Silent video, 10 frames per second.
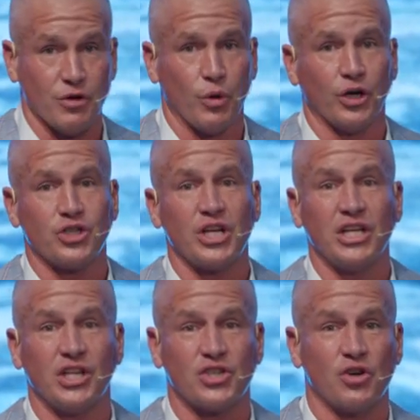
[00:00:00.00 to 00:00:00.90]
And we're going to
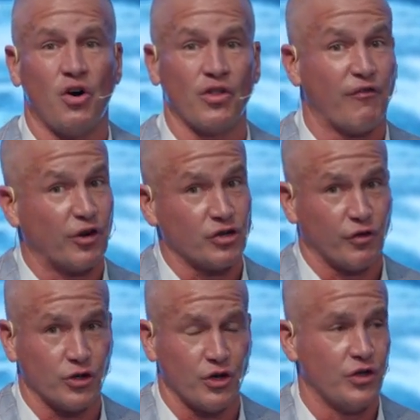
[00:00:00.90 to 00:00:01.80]
sing this song, the first
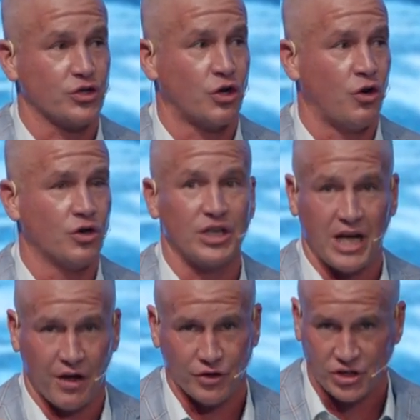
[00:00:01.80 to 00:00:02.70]
verse of this song, together.